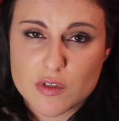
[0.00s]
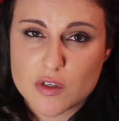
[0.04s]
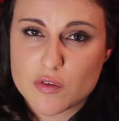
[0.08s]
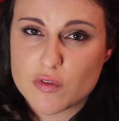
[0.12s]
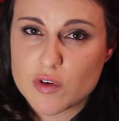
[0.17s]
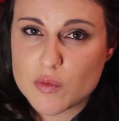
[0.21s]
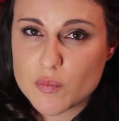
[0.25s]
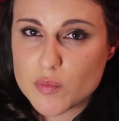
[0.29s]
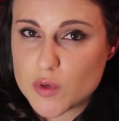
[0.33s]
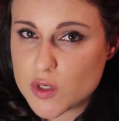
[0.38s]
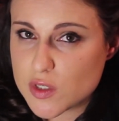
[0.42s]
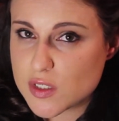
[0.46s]

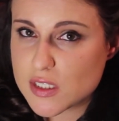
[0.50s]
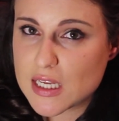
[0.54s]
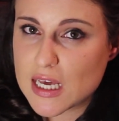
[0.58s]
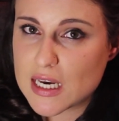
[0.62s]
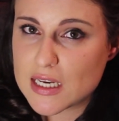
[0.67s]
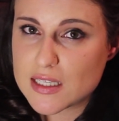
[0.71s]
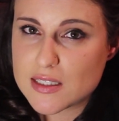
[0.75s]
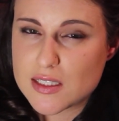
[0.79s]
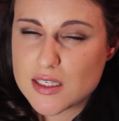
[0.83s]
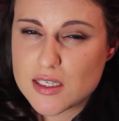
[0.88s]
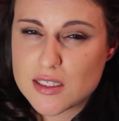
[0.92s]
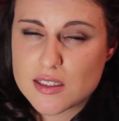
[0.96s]
different
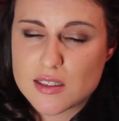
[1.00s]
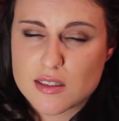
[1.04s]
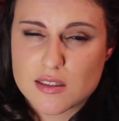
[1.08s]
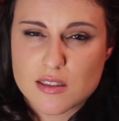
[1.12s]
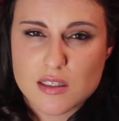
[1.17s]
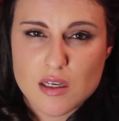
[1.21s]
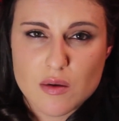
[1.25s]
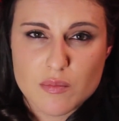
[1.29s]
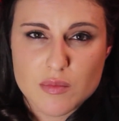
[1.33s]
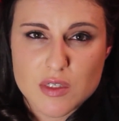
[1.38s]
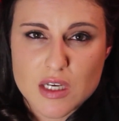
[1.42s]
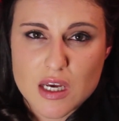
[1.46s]
personalities and
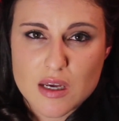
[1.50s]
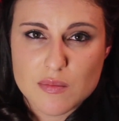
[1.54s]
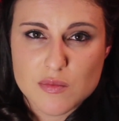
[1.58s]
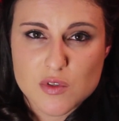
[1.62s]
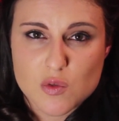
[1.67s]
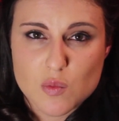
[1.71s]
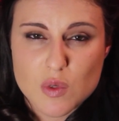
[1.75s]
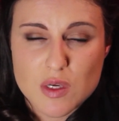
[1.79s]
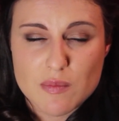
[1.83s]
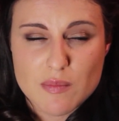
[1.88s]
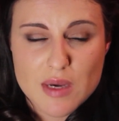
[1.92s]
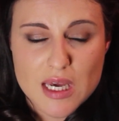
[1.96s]

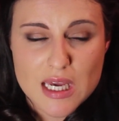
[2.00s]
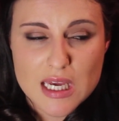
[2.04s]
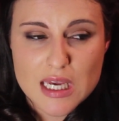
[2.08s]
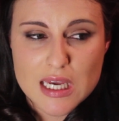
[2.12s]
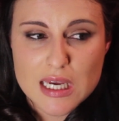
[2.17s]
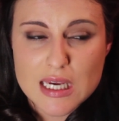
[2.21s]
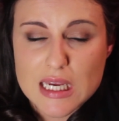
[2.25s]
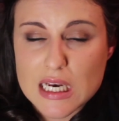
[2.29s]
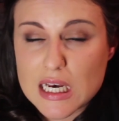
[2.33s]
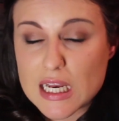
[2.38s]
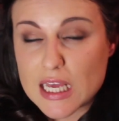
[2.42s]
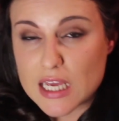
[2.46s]
sometimes we
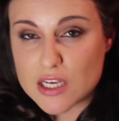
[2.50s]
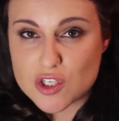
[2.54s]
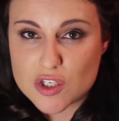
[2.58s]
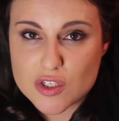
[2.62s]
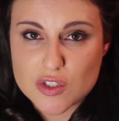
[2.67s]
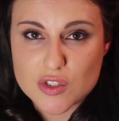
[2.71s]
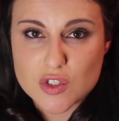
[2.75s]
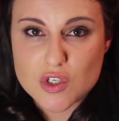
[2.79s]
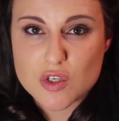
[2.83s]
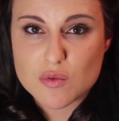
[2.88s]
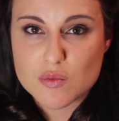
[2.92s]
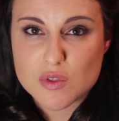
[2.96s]
may clash
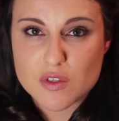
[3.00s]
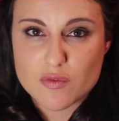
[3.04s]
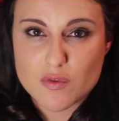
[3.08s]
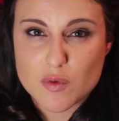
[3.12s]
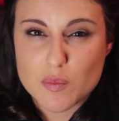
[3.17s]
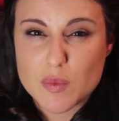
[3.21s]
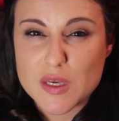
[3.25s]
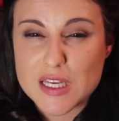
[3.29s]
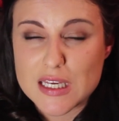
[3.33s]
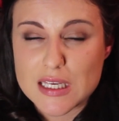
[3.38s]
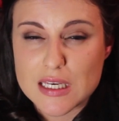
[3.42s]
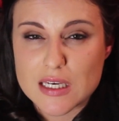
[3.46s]
in terms of
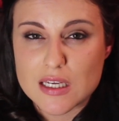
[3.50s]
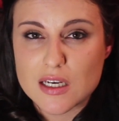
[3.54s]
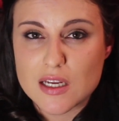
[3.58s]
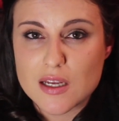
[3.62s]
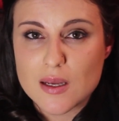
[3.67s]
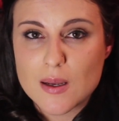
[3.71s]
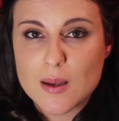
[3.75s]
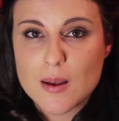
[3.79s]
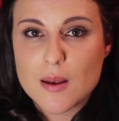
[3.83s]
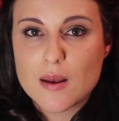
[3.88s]
opinion.